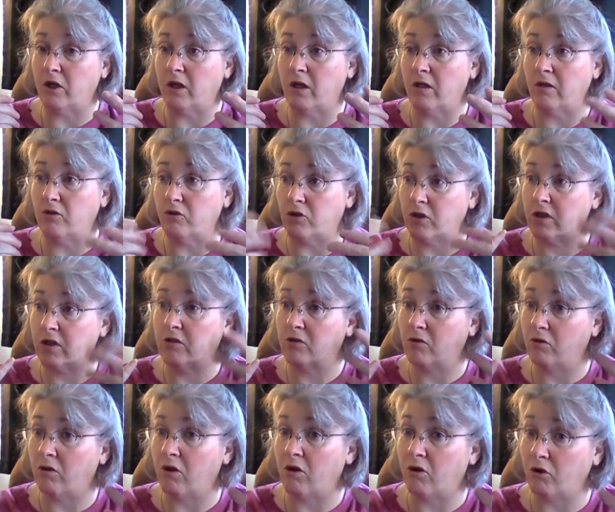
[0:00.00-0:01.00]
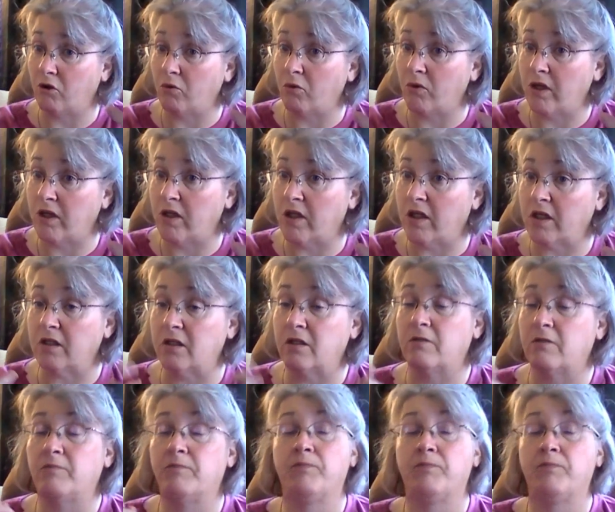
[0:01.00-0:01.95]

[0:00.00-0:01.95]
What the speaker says: and she's no longer with us.